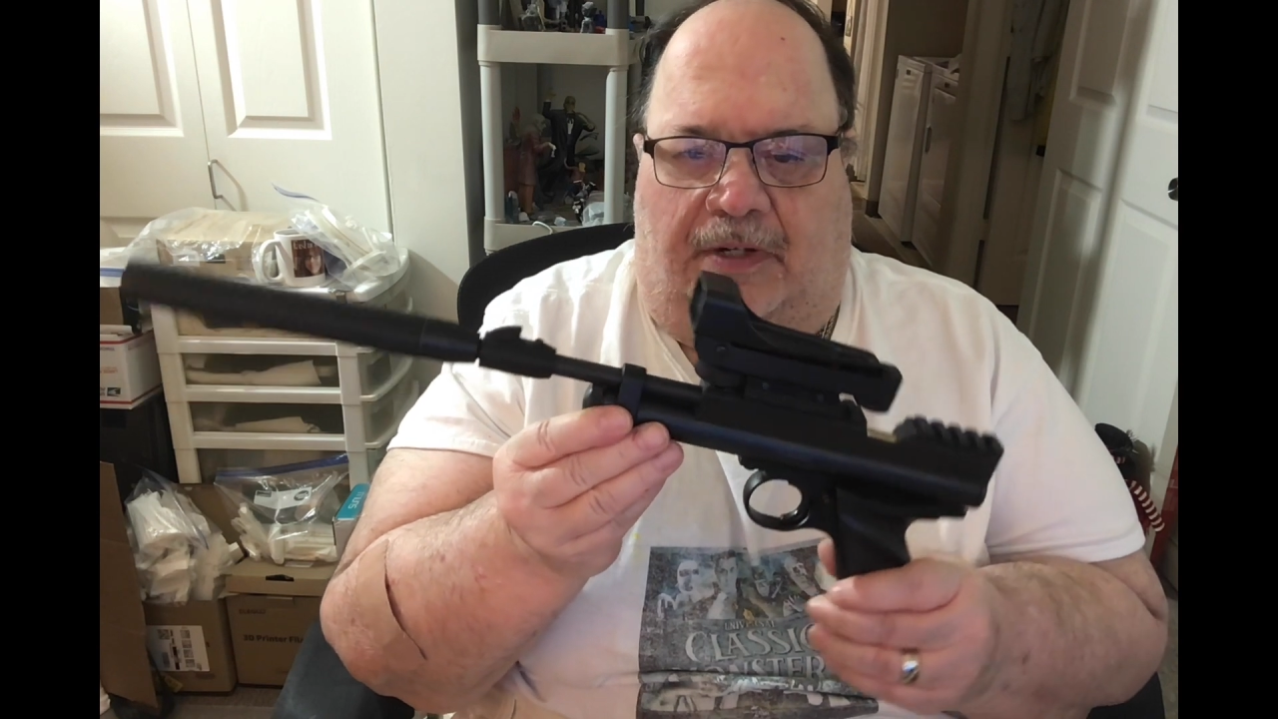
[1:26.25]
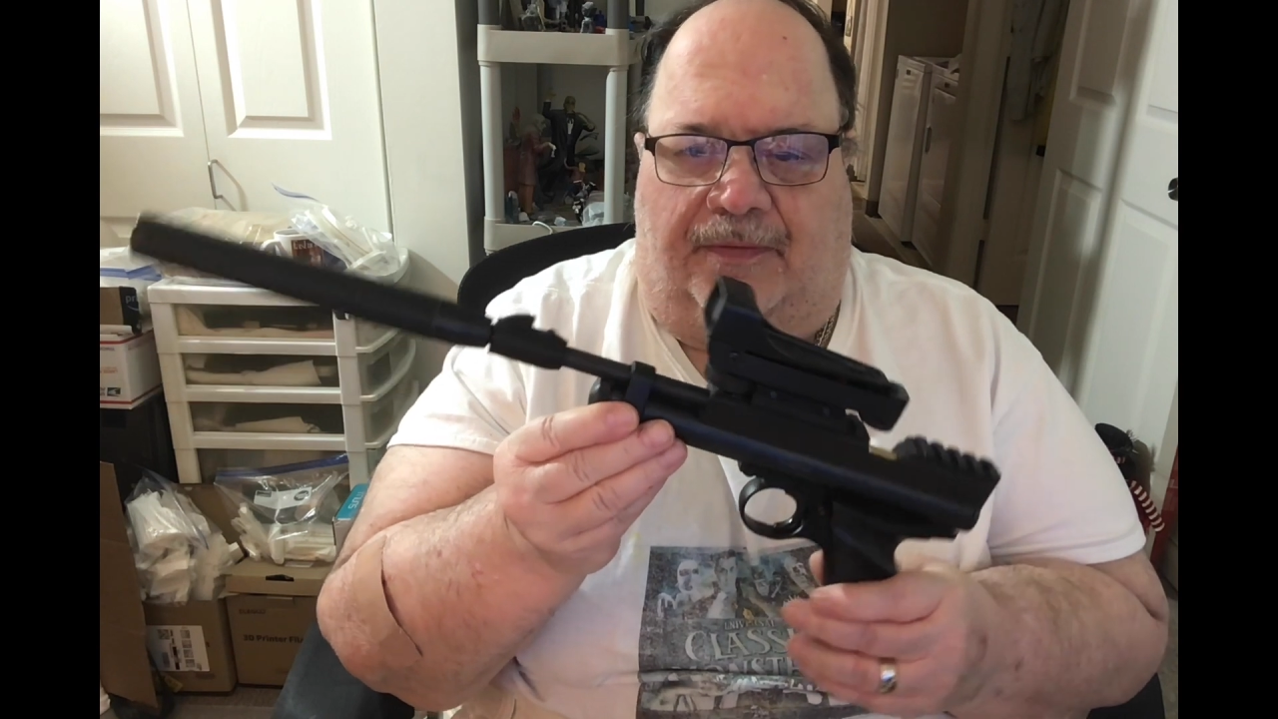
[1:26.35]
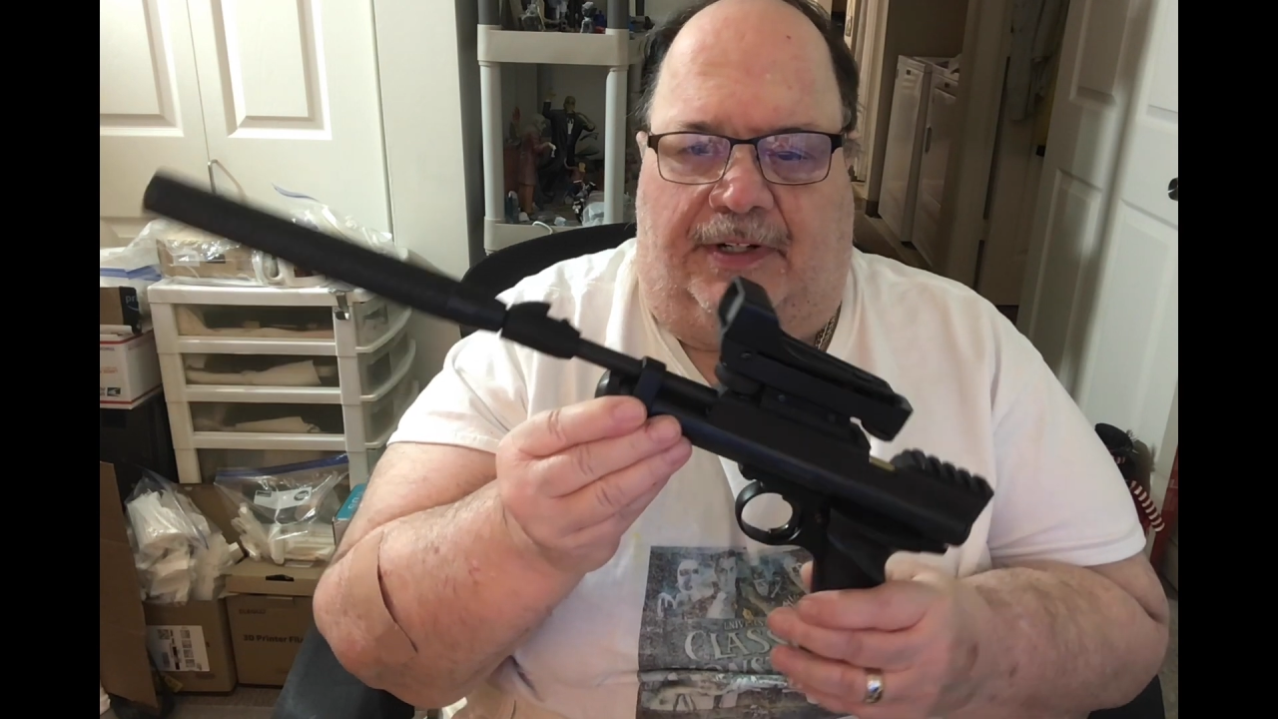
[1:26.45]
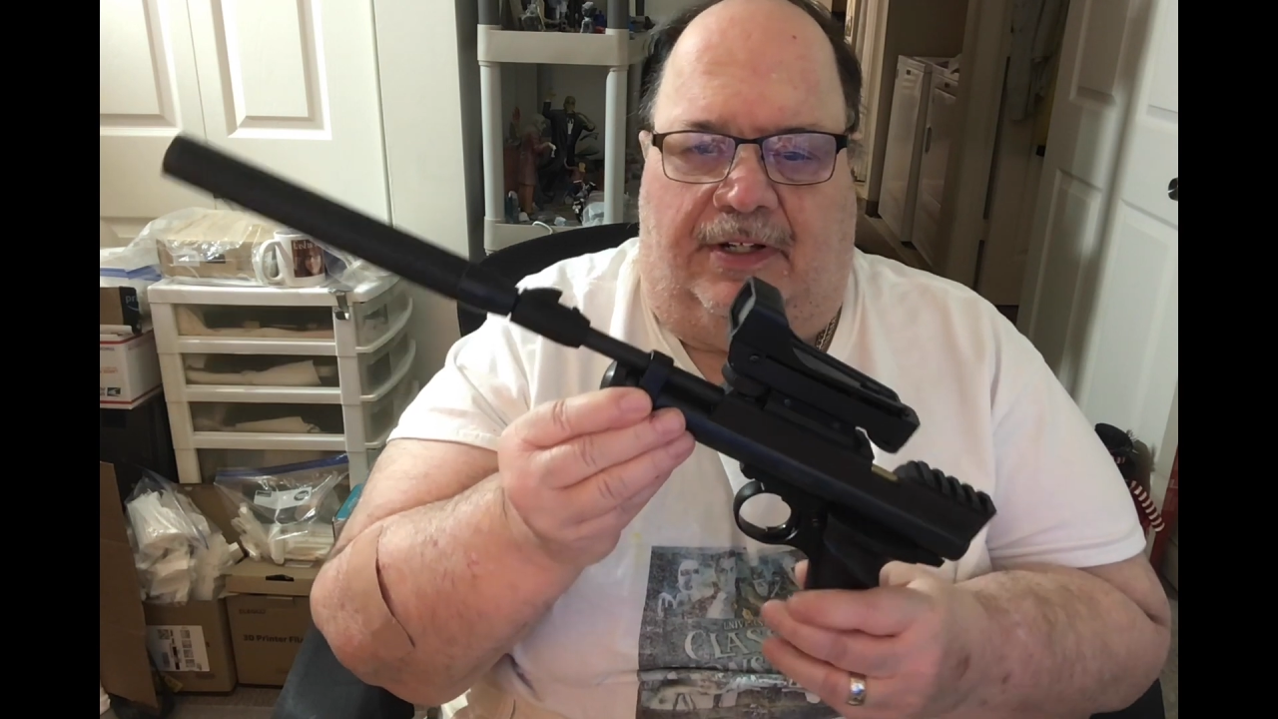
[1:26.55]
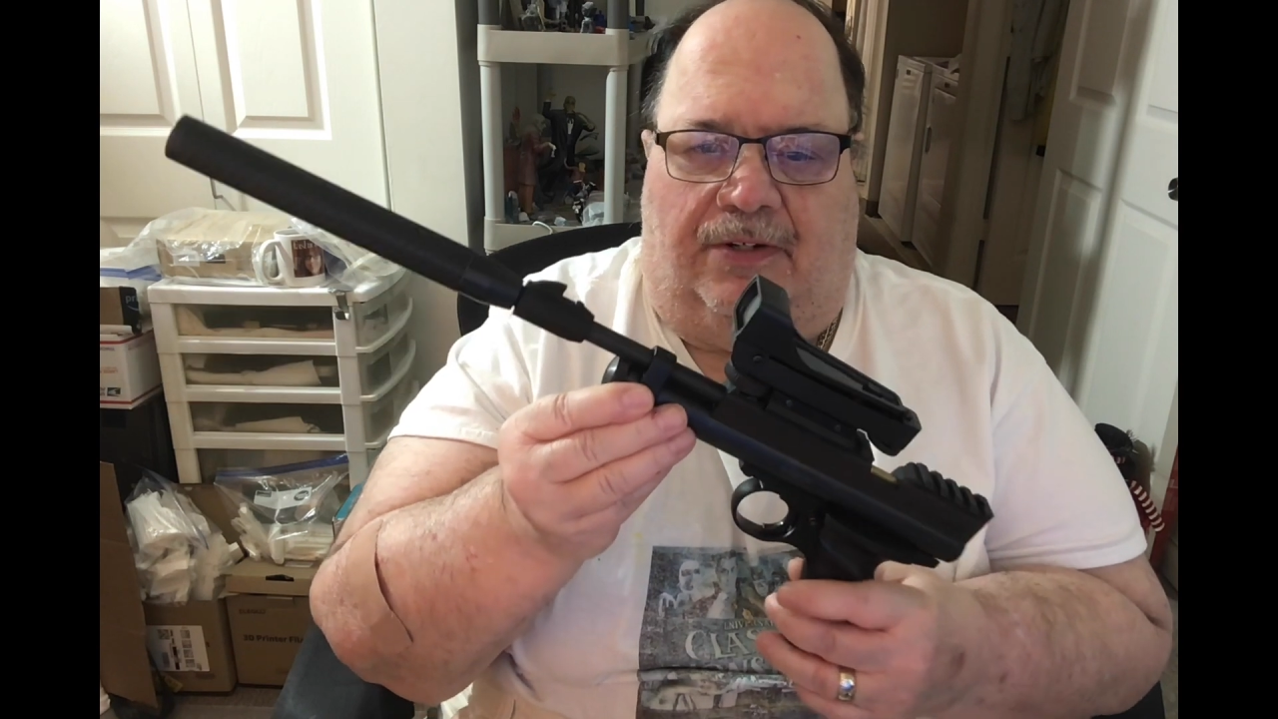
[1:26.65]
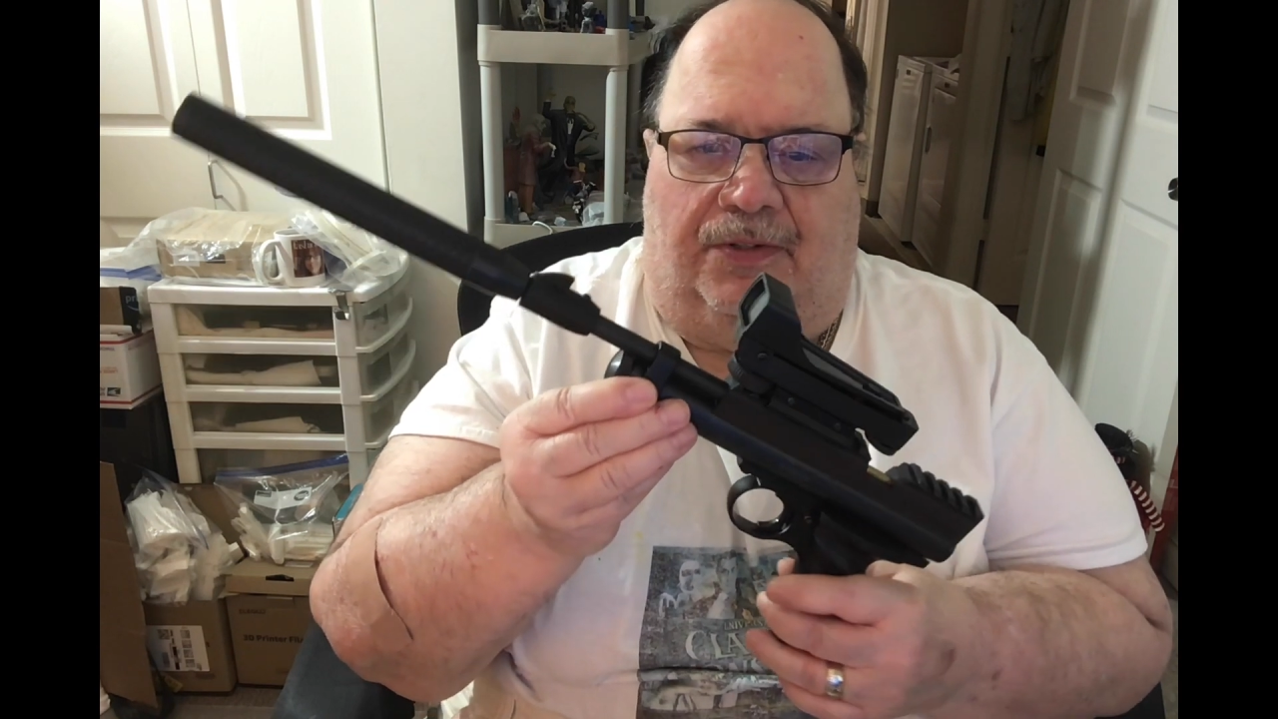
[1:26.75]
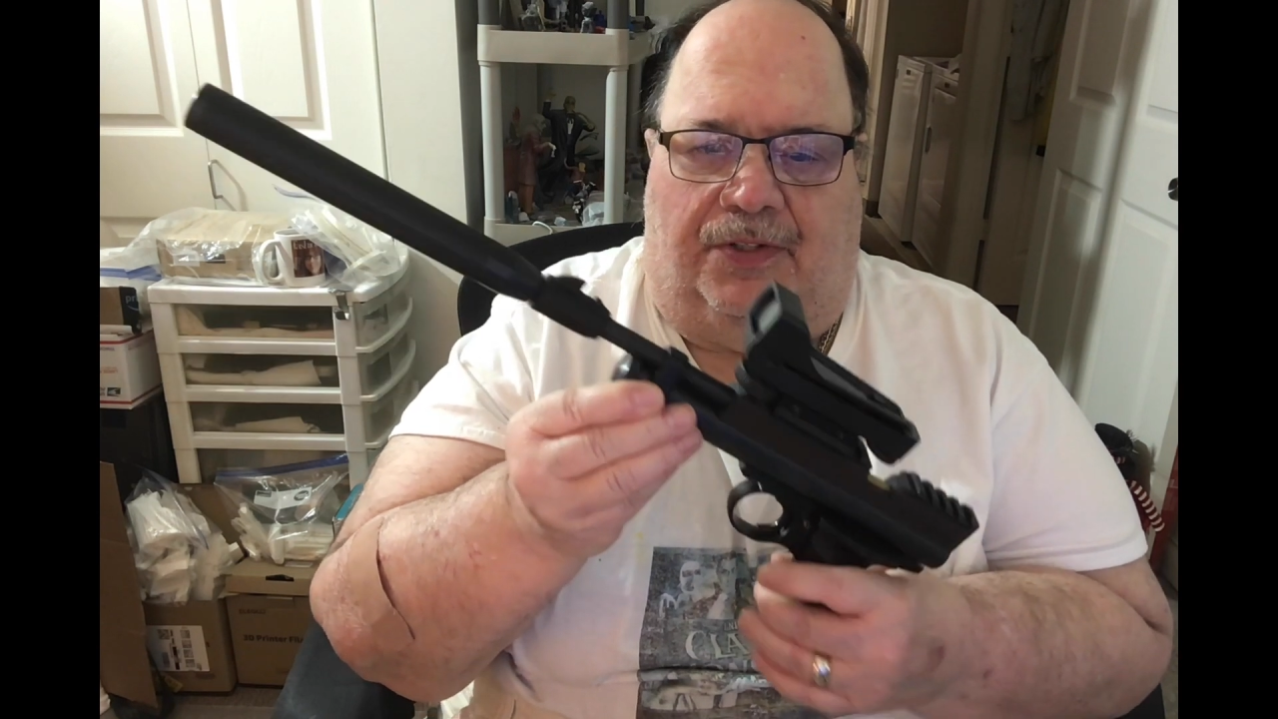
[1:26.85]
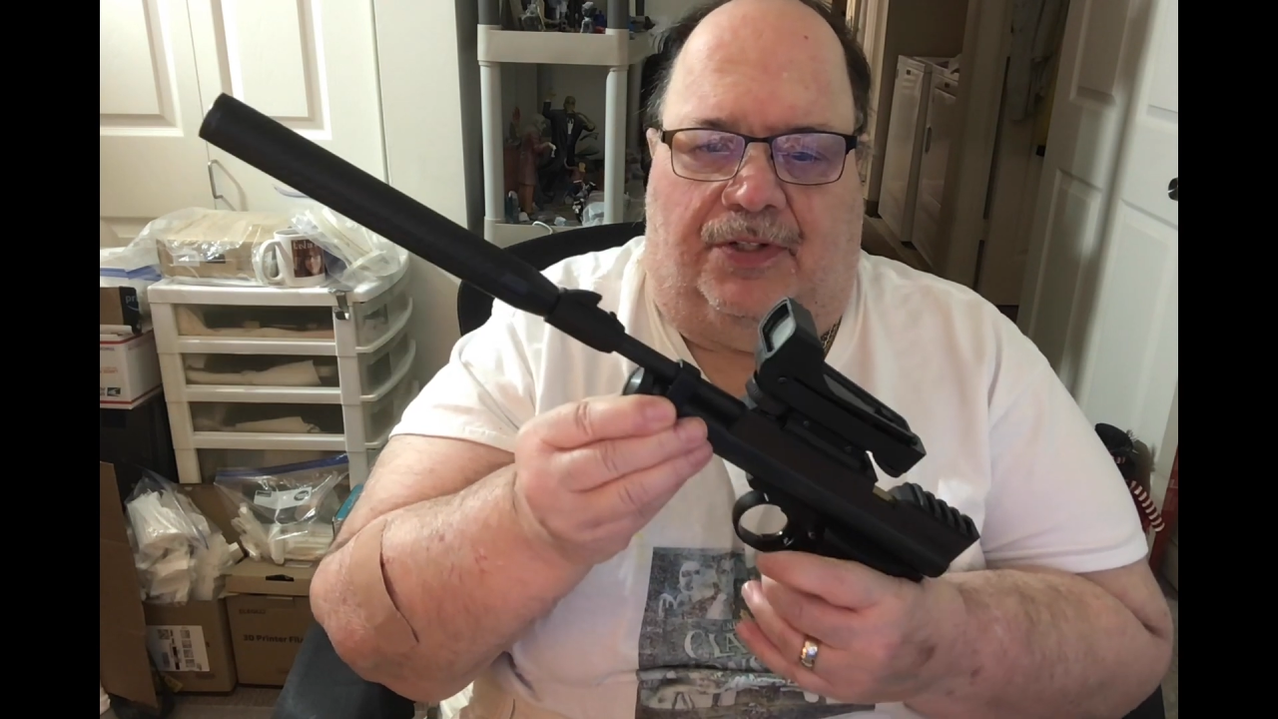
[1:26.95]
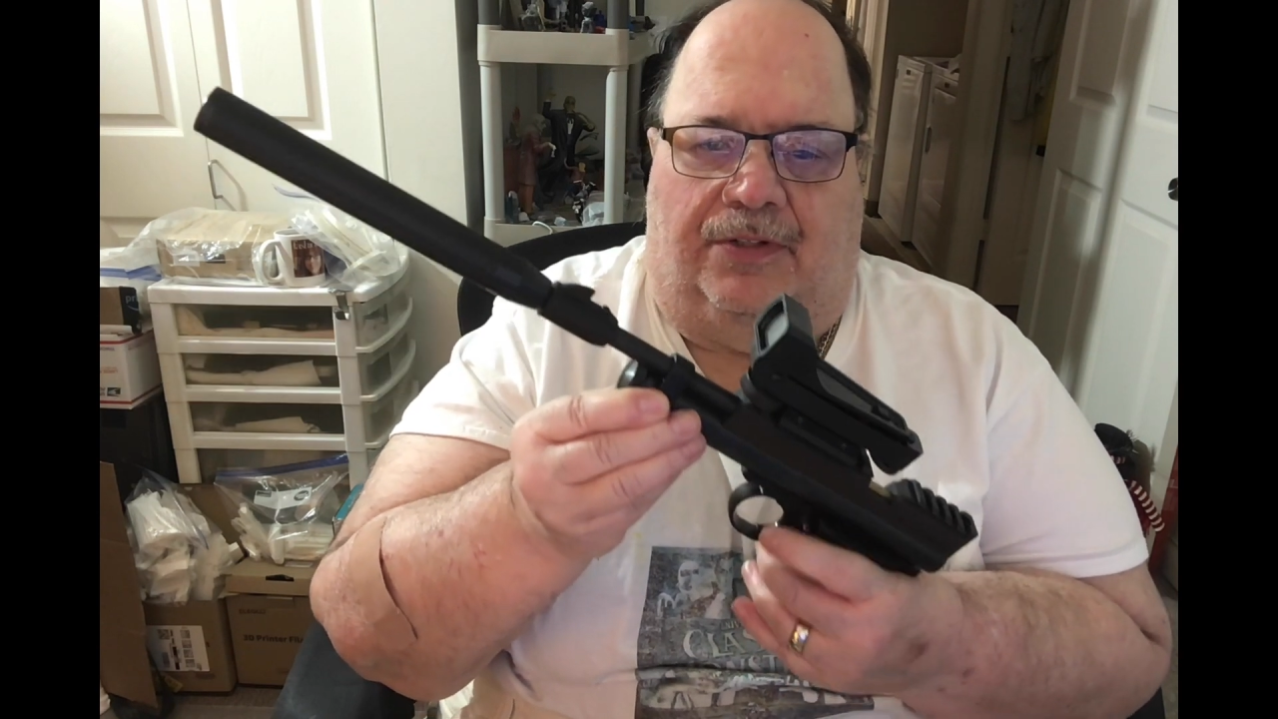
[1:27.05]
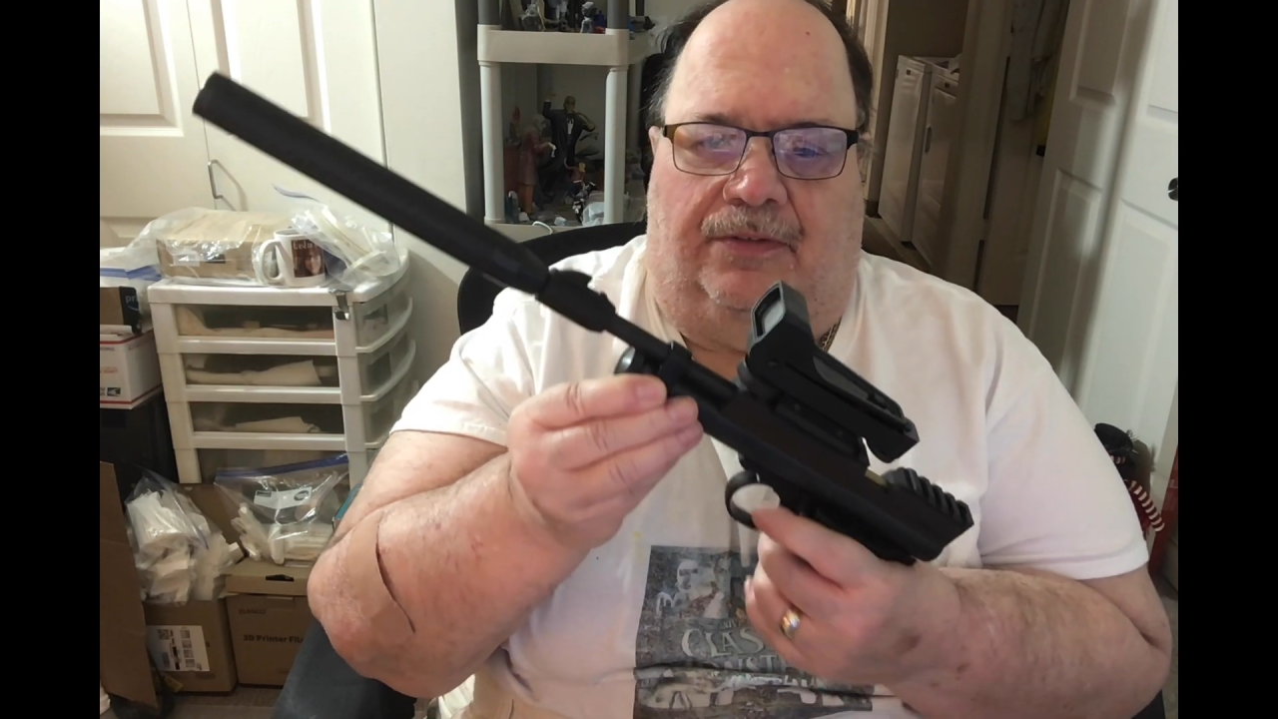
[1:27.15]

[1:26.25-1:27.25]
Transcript: videos.